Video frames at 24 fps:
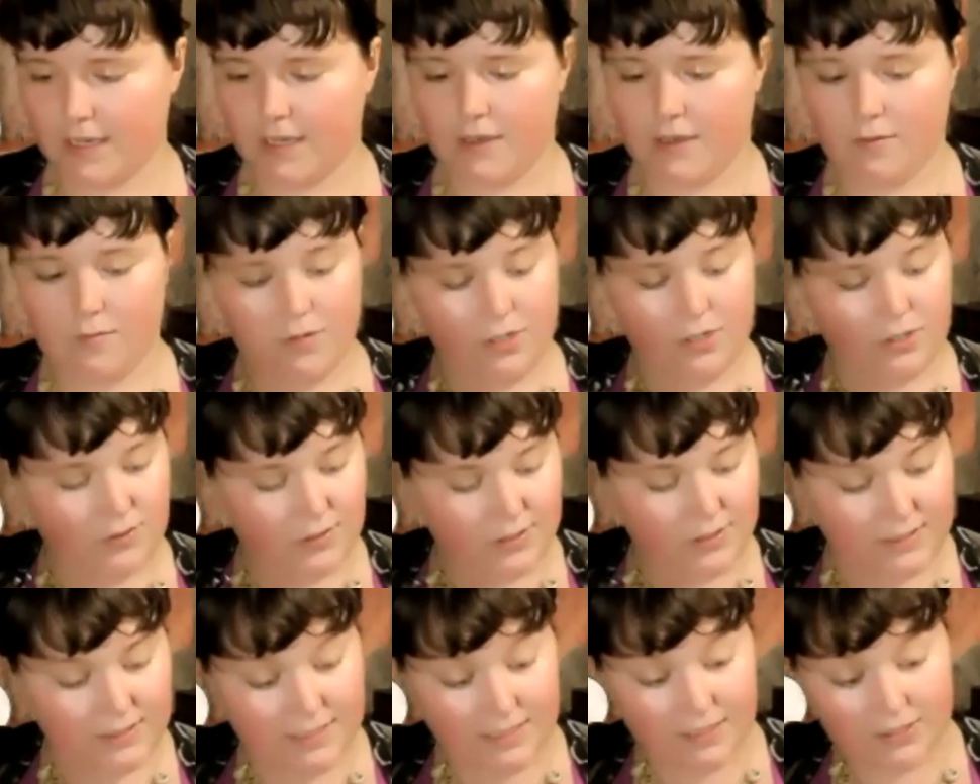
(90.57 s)
Been
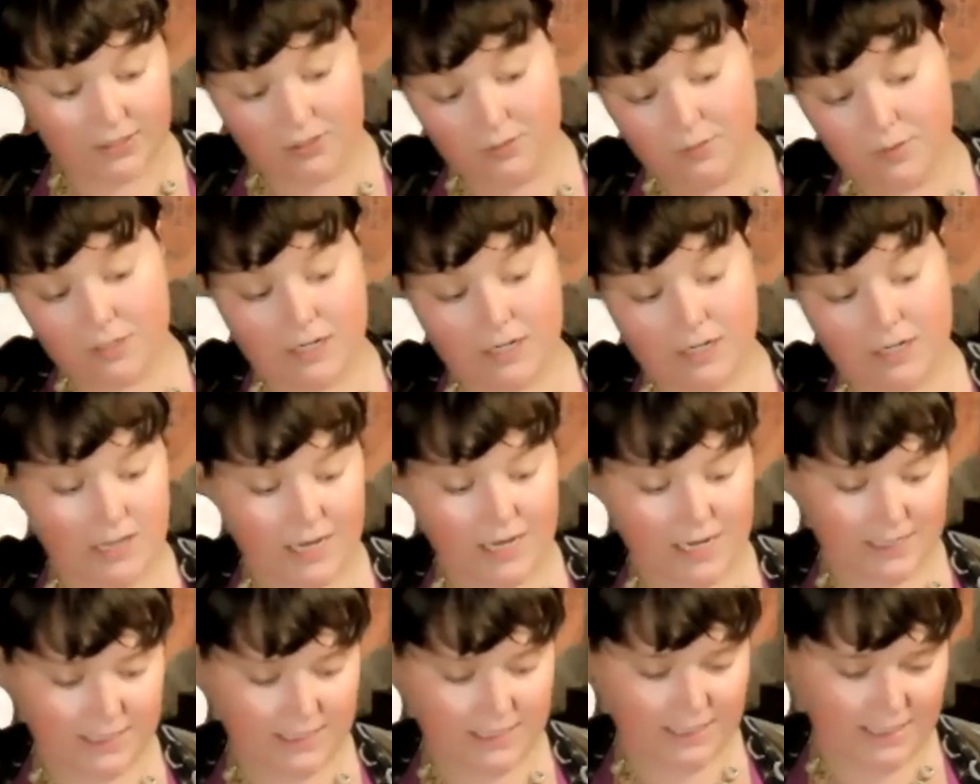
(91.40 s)
using sandalwood a
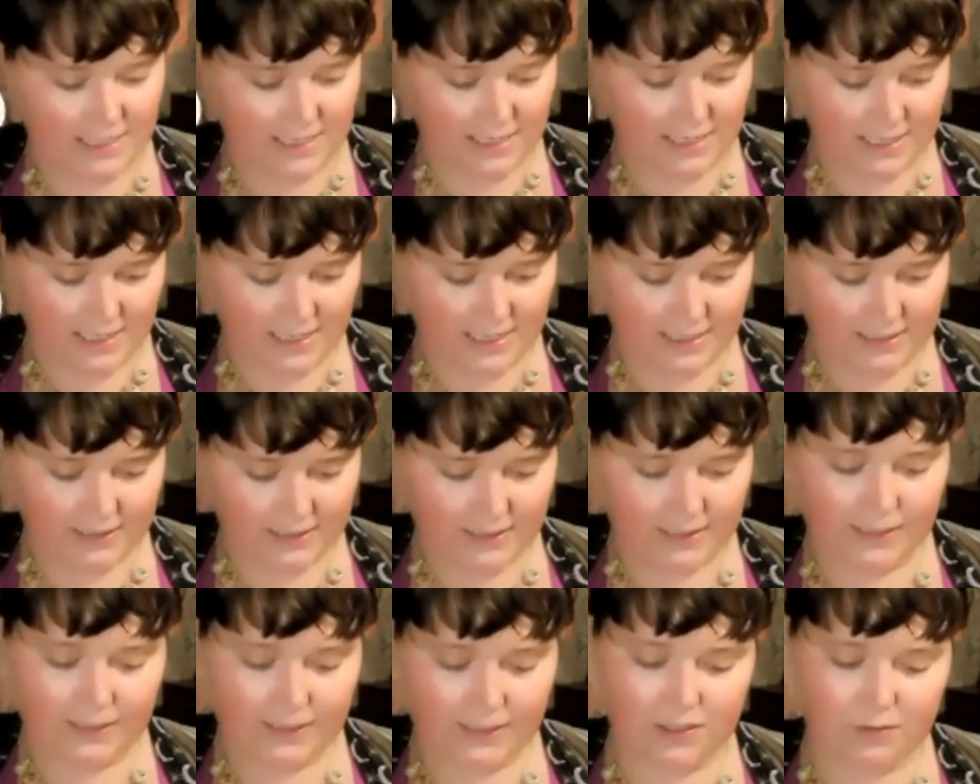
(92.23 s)
lot today. The
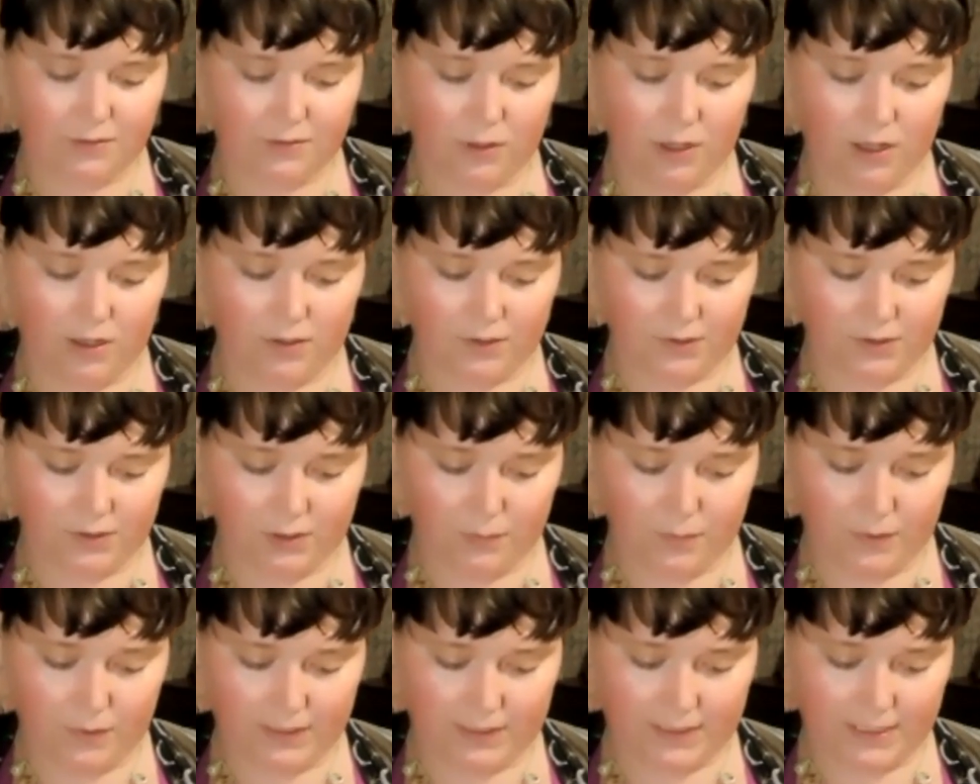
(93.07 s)
incense will also
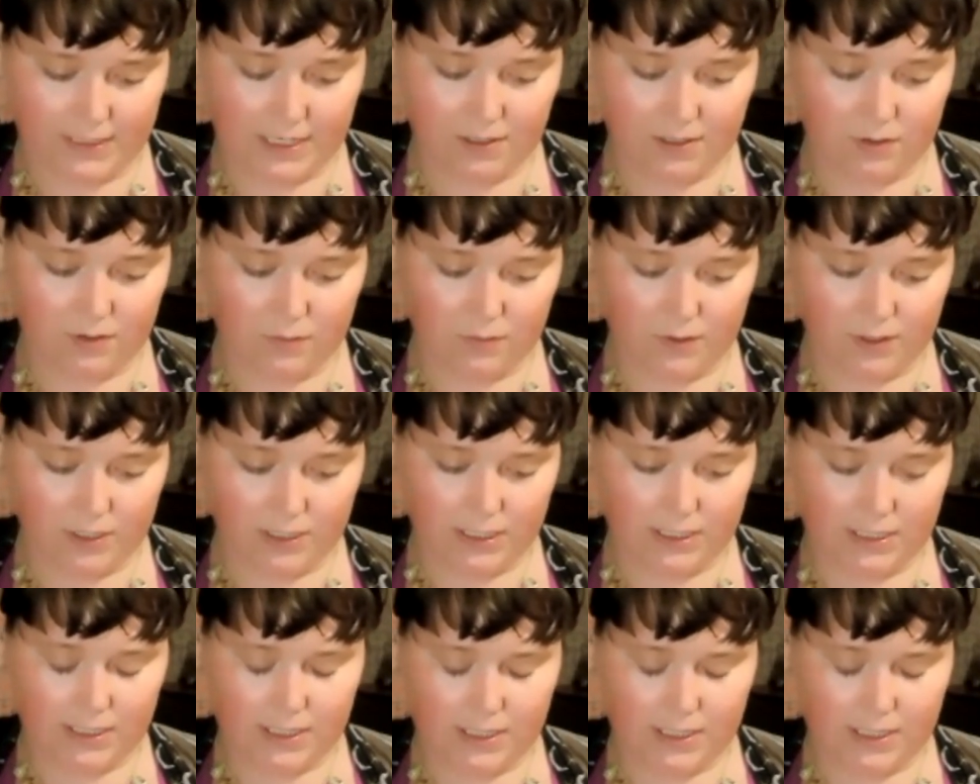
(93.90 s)
be sandalwood.